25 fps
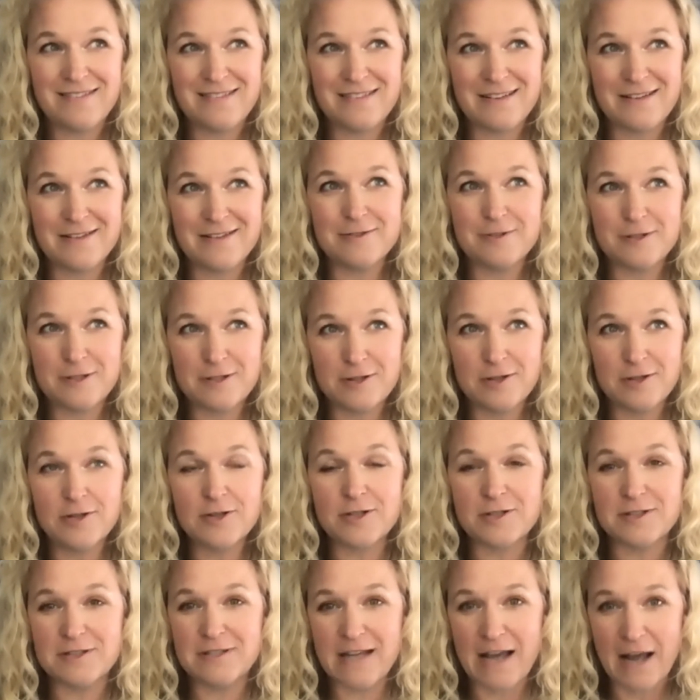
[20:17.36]
you
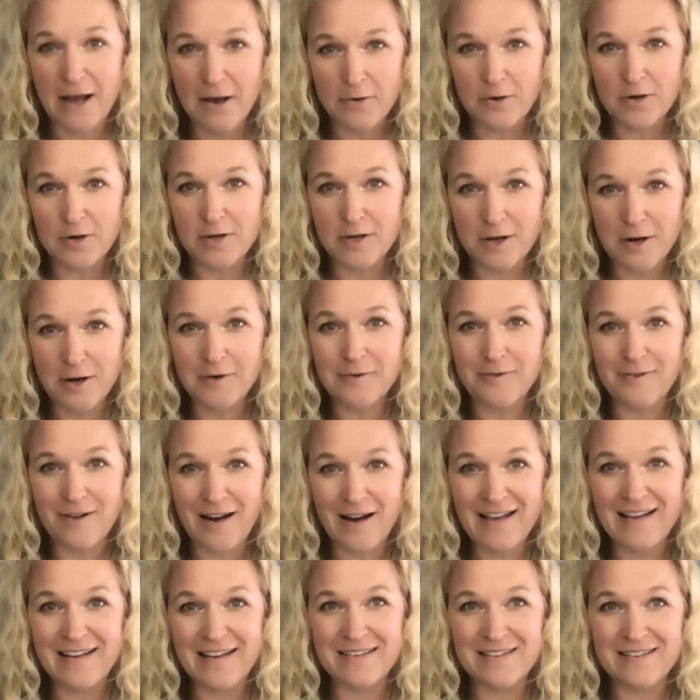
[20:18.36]
look down, are you all
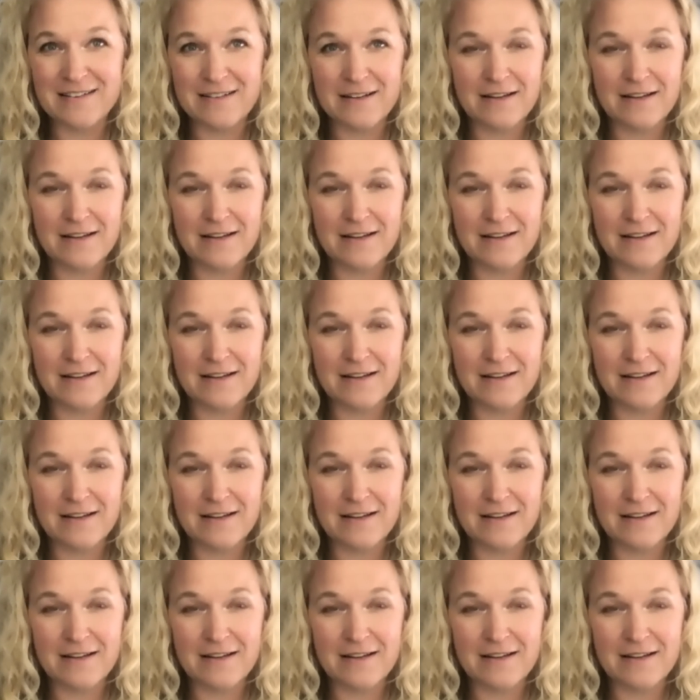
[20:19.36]
right?